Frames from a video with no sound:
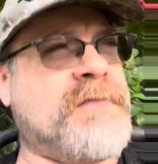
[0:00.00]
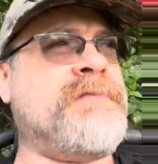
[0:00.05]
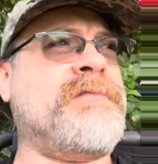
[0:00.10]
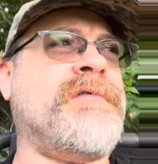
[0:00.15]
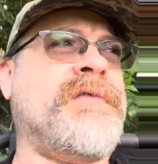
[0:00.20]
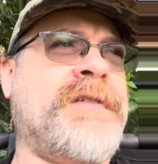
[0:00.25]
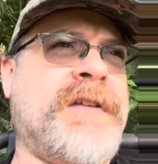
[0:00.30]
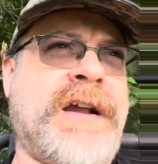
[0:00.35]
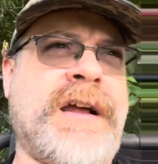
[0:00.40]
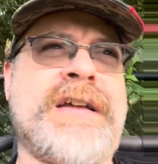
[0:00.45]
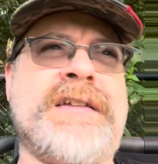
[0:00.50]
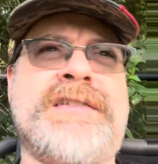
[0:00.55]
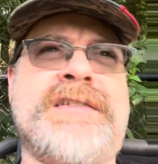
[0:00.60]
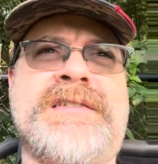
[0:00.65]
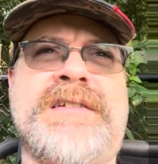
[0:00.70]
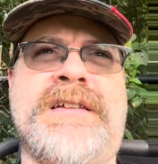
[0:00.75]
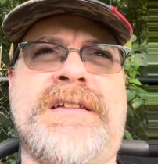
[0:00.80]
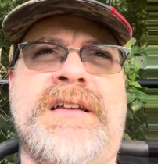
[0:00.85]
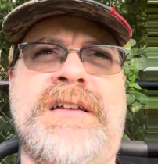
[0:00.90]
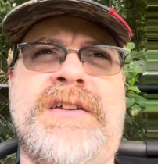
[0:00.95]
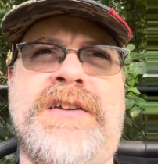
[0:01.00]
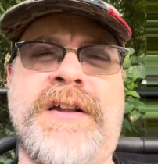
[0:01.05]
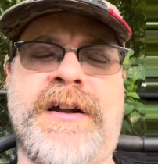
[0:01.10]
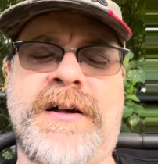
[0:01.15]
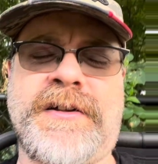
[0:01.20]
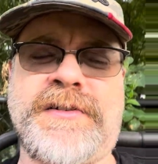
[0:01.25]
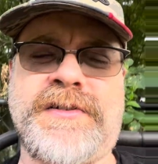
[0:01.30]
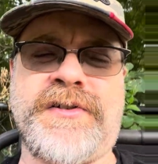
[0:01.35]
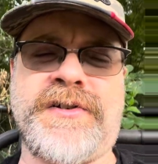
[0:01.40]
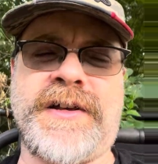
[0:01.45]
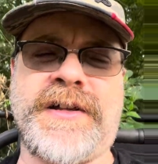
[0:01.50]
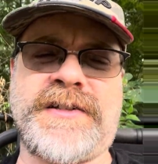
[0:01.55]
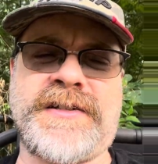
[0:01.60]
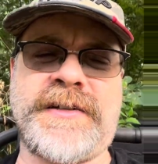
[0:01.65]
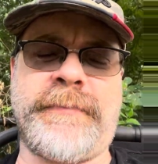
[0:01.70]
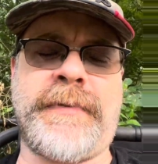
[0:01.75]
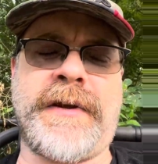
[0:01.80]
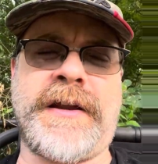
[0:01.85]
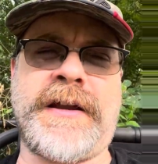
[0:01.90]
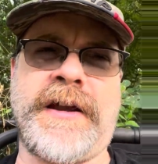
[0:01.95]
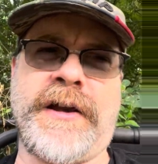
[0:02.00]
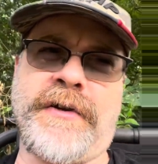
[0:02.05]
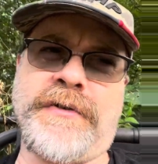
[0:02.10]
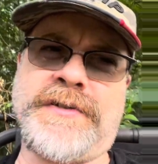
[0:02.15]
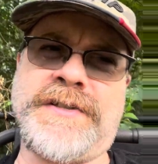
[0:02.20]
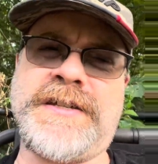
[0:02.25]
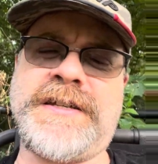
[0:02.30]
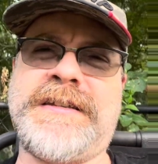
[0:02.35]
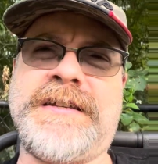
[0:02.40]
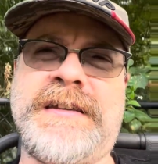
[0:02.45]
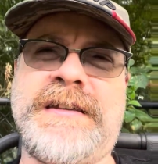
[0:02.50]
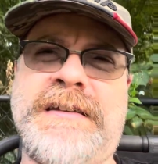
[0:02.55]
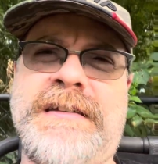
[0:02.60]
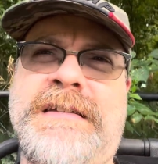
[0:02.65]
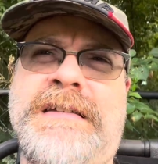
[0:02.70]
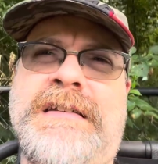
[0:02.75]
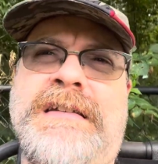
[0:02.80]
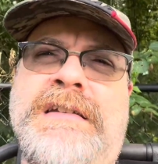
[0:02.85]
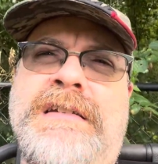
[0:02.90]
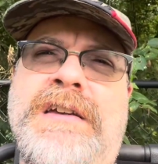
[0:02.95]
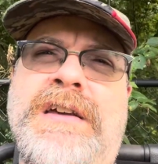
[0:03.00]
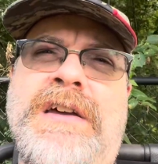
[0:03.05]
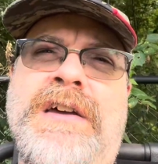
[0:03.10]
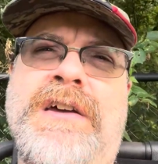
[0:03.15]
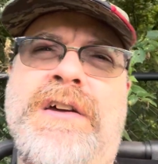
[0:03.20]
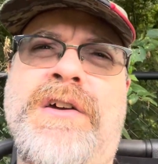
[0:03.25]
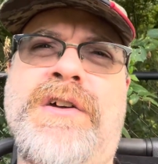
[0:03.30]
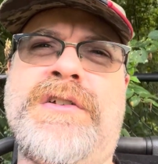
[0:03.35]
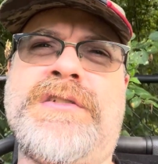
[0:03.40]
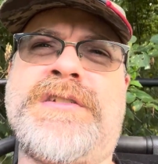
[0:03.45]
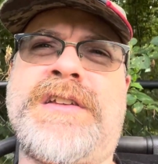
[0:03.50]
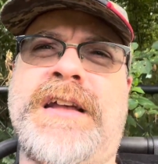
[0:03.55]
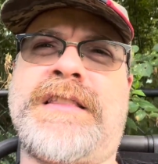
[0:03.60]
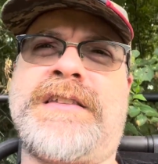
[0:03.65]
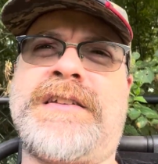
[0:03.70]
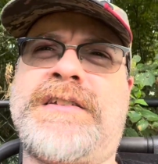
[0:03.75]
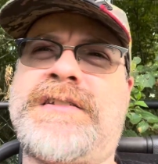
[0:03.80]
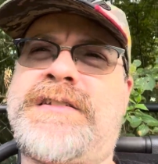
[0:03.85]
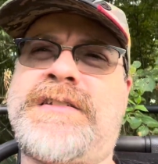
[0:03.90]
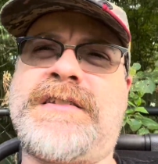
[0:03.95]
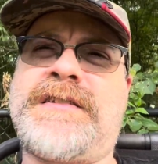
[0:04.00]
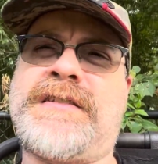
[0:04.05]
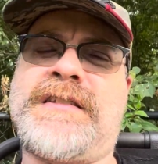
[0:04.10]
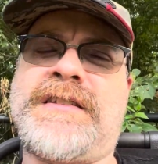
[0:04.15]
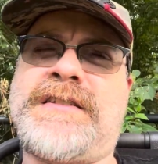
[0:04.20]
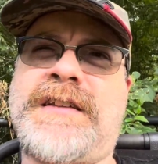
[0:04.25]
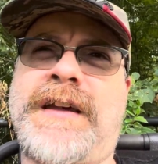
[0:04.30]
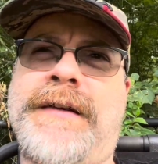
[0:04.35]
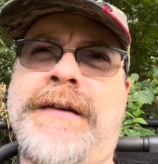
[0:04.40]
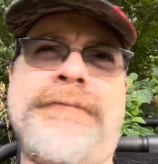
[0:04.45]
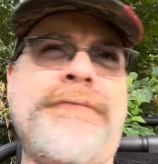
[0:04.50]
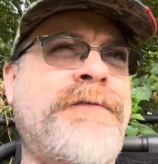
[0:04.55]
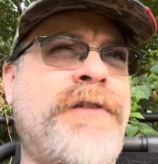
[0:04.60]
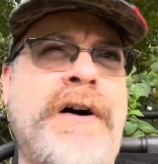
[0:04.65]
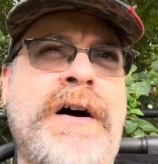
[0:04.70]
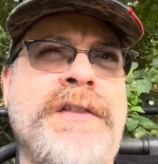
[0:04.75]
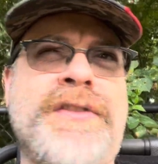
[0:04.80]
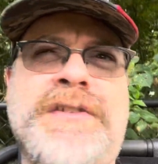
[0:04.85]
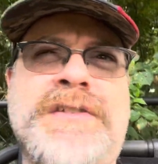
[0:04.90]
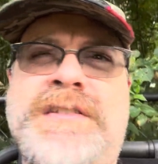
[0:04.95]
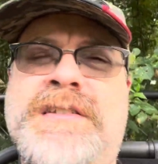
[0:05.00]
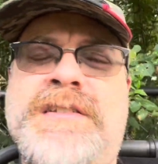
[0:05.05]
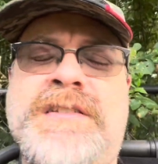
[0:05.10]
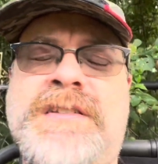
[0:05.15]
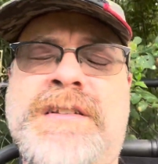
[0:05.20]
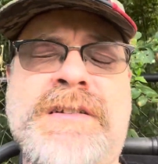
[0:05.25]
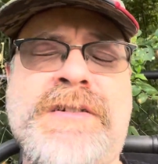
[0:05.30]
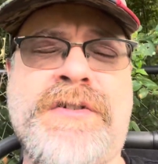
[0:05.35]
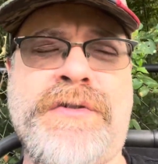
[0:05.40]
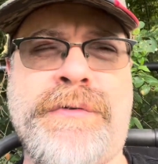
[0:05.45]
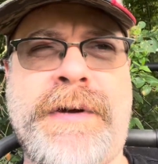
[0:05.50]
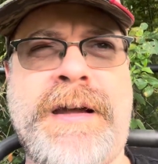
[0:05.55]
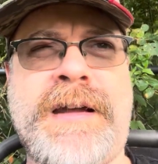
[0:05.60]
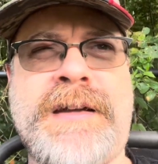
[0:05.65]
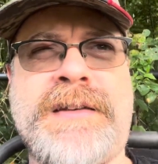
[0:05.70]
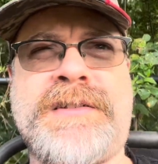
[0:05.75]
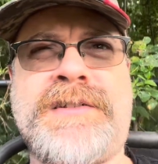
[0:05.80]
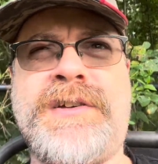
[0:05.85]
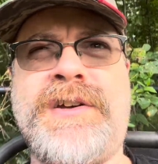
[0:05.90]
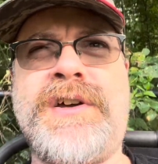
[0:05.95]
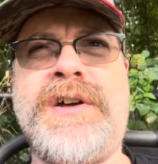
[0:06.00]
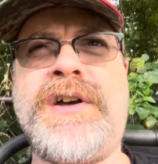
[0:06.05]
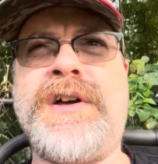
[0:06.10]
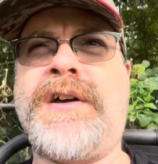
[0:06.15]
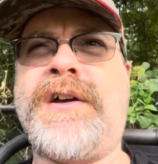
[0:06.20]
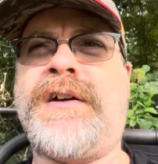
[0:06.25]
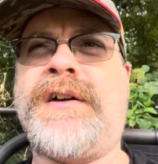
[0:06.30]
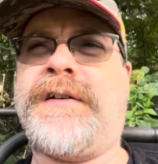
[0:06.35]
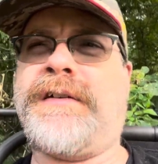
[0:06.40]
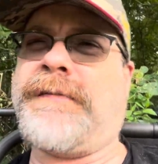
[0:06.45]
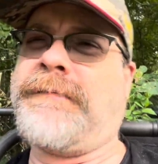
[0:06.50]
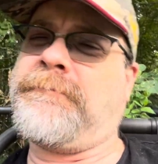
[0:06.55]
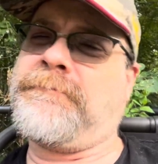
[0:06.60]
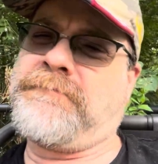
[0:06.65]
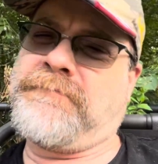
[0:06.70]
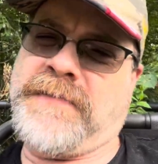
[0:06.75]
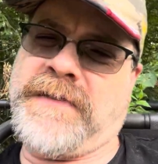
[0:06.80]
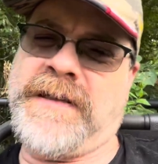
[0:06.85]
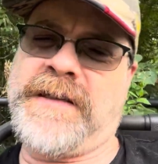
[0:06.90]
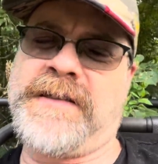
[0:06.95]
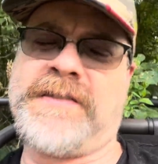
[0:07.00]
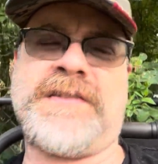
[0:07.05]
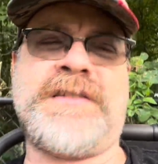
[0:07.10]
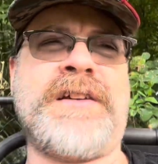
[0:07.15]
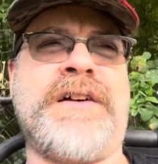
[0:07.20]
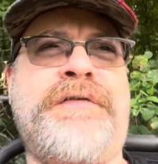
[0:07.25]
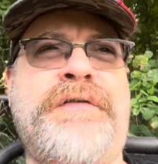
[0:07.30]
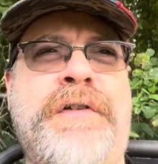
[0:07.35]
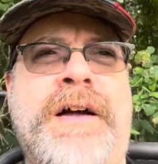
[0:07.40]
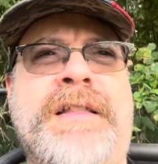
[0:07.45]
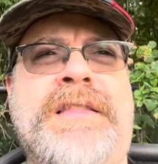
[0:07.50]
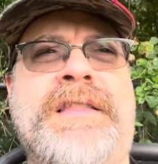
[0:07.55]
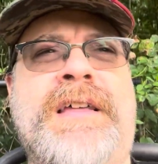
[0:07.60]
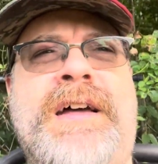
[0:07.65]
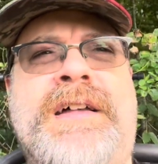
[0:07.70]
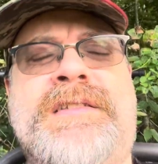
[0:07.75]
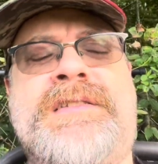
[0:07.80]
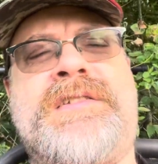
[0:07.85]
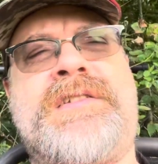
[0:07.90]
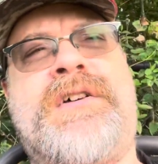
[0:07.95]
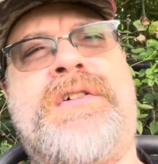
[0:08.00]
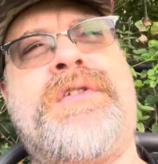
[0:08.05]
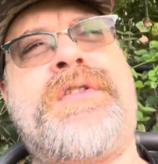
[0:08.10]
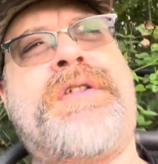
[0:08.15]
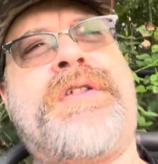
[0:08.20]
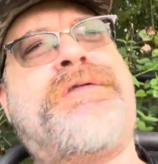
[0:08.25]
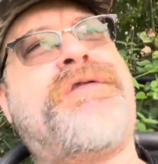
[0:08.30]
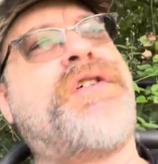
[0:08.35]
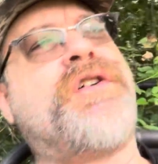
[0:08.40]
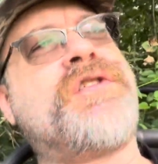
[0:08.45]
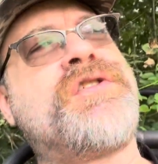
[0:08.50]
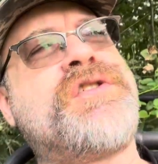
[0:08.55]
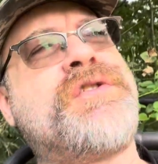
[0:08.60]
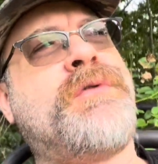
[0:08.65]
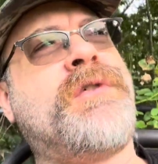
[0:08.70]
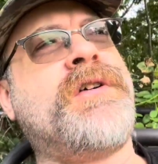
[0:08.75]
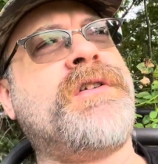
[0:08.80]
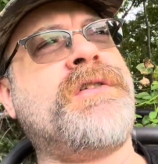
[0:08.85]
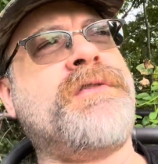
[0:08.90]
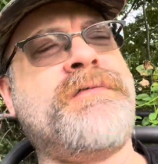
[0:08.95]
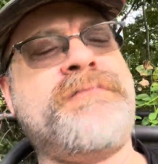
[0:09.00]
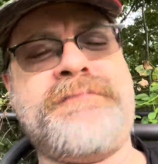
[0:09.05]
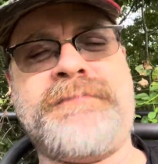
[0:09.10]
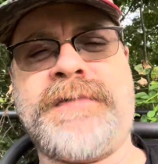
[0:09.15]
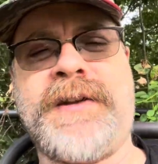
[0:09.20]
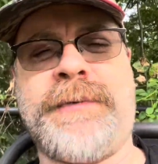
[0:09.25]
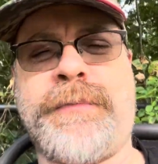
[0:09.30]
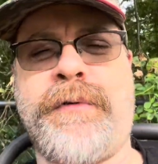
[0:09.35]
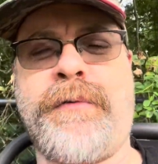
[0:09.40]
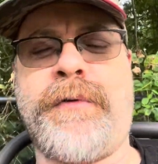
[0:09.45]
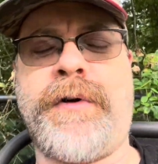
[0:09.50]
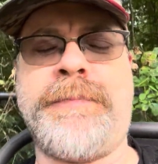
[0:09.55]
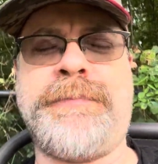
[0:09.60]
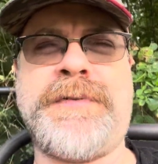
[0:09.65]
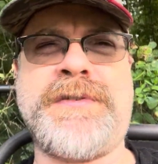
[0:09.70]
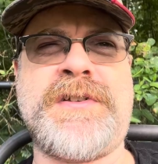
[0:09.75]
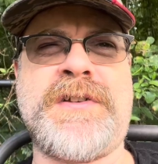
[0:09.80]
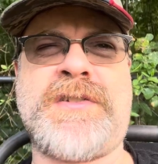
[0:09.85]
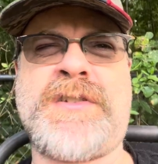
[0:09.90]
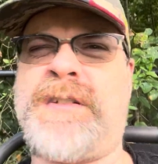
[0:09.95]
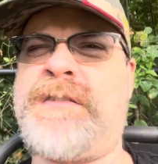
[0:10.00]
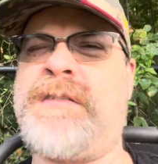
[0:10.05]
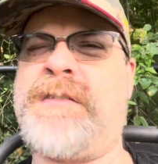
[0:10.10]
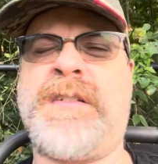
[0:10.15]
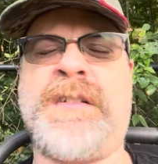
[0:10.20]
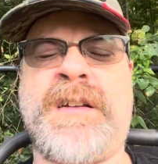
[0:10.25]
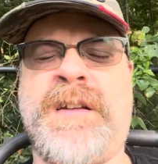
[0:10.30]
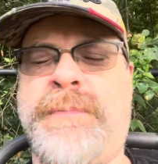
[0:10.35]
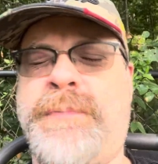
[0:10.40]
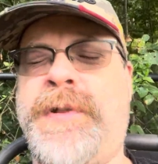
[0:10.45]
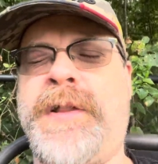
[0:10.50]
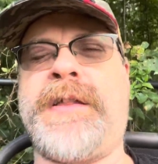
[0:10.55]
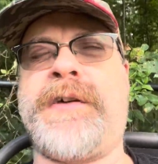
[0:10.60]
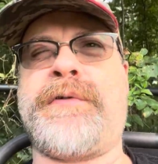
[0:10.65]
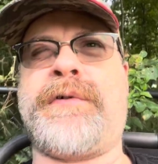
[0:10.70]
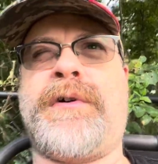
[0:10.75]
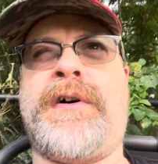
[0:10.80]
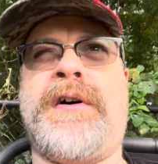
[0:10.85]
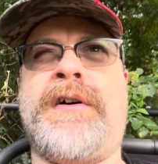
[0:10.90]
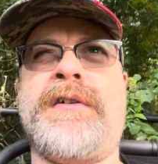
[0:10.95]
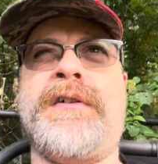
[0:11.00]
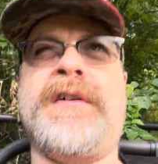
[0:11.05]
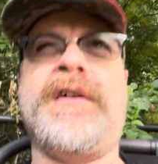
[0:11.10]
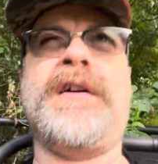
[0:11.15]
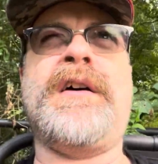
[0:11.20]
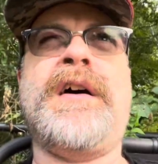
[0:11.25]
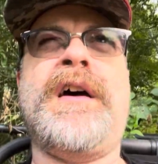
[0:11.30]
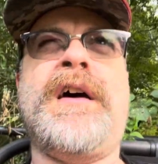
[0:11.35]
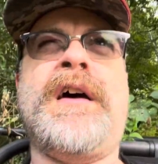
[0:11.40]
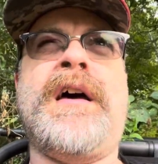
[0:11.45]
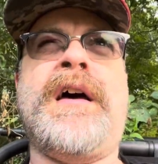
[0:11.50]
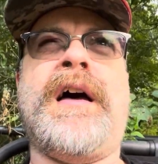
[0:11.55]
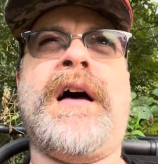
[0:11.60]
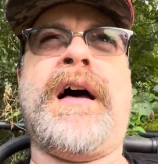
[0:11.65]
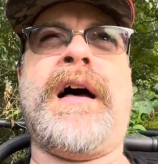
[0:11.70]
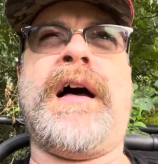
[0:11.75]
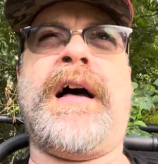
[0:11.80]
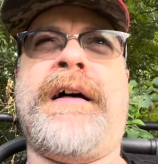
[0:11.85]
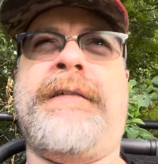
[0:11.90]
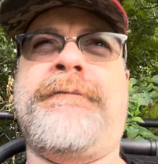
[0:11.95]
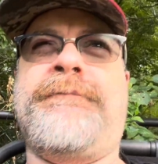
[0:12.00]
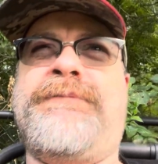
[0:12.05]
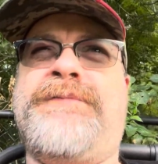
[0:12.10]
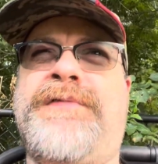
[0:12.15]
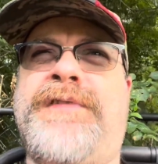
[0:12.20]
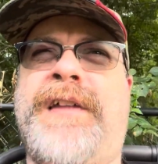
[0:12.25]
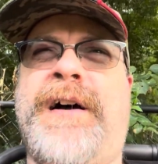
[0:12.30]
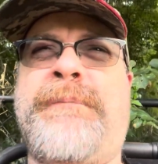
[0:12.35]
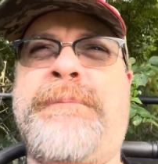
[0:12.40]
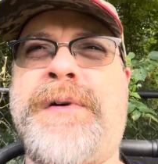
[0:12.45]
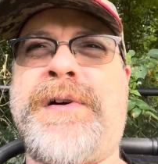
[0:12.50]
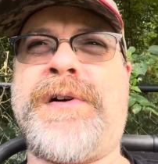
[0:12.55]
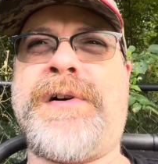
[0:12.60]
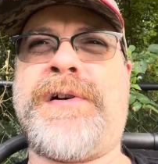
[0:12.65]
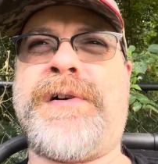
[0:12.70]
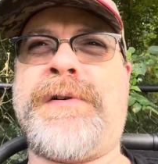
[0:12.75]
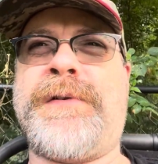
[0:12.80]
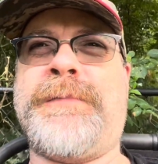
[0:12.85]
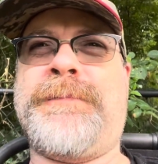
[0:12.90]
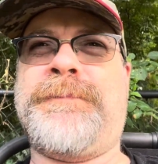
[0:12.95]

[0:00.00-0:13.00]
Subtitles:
And I can see that. You can also get somebody OCD who's like, this isn't the same font, this isn't correct, and stuff like that. So the first one, number 1 position, completely wrong. We're